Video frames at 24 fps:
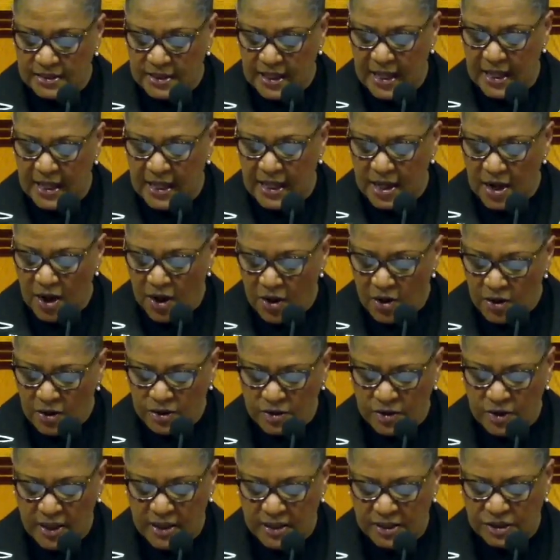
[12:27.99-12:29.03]
and he
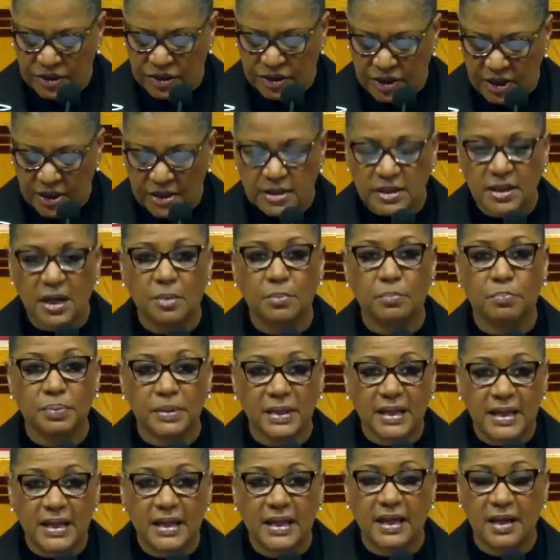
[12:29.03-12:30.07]
also has just
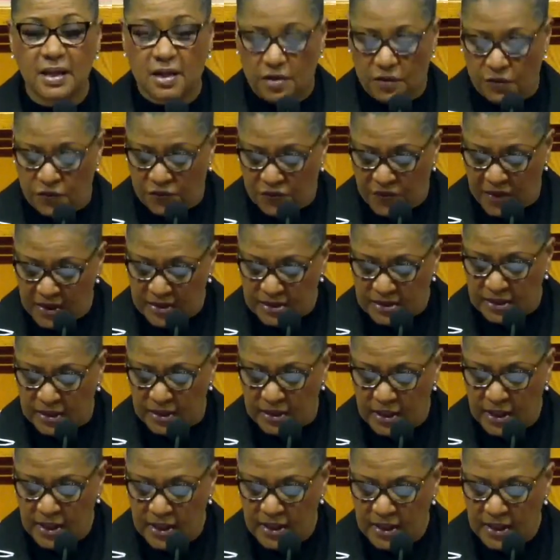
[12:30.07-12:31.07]
completed confessing